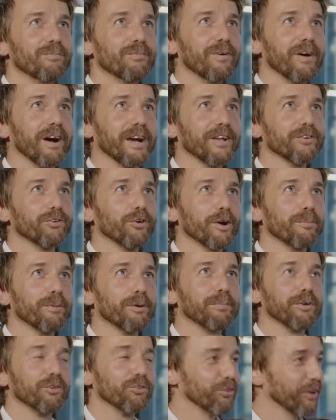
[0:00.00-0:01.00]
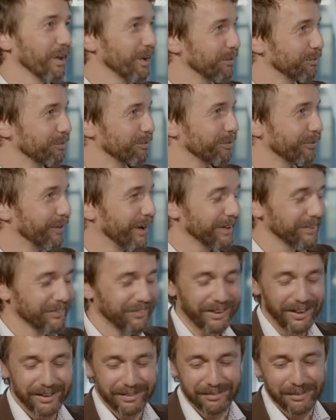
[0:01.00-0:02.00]
I can talk about myself,
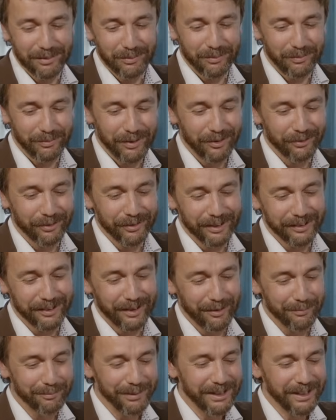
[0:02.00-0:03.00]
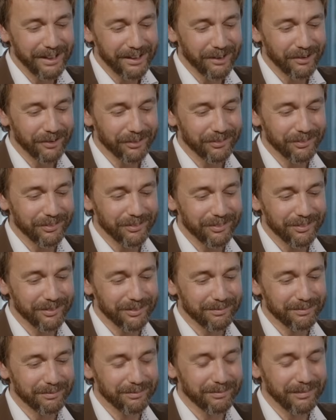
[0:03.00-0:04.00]
right? We're looking at Caribbean a lot.
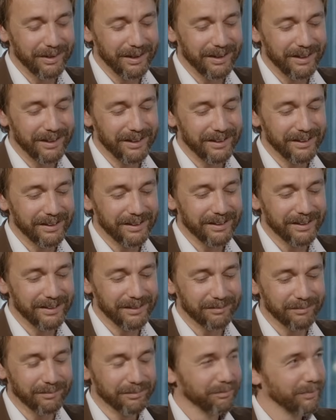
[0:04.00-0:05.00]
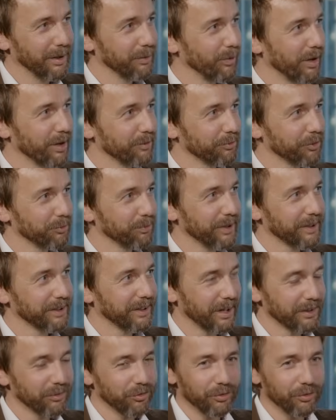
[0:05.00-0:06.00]
My wife has been a kite